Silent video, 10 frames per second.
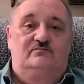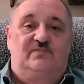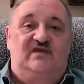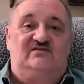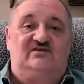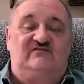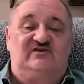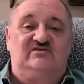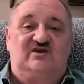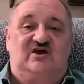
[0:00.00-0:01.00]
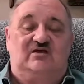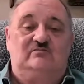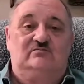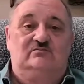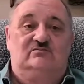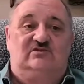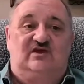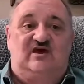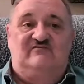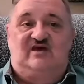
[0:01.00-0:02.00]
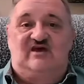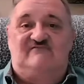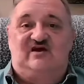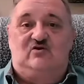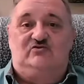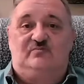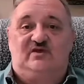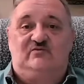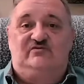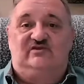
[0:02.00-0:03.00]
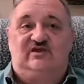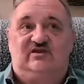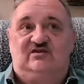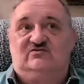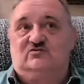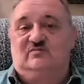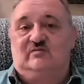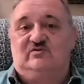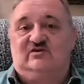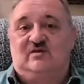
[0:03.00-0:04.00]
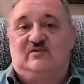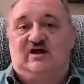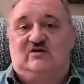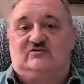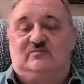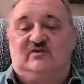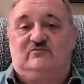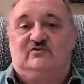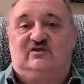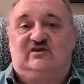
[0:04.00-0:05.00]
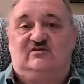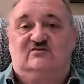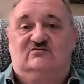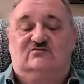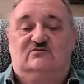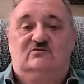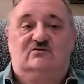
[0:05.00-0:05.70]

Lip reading: pay TV time to have a half-hour debate with the candidates, or maybe a couple-hour debate with the candidates.